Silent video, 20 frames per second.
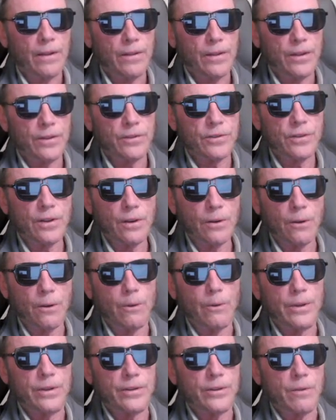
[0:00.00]
The
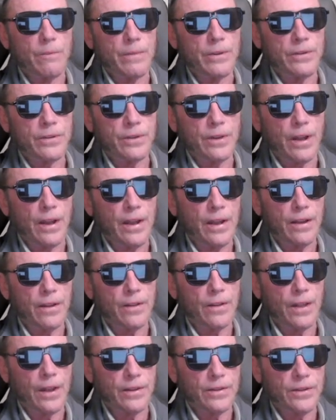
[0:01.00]
0 is a mistake,
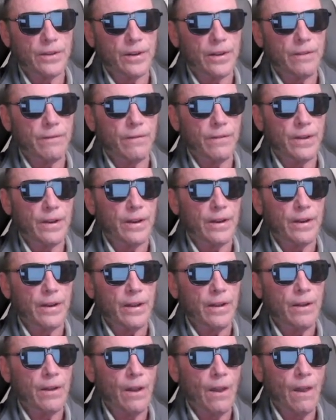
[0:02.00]
that's an
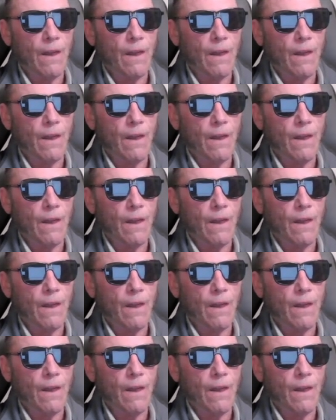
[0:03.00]
infinity.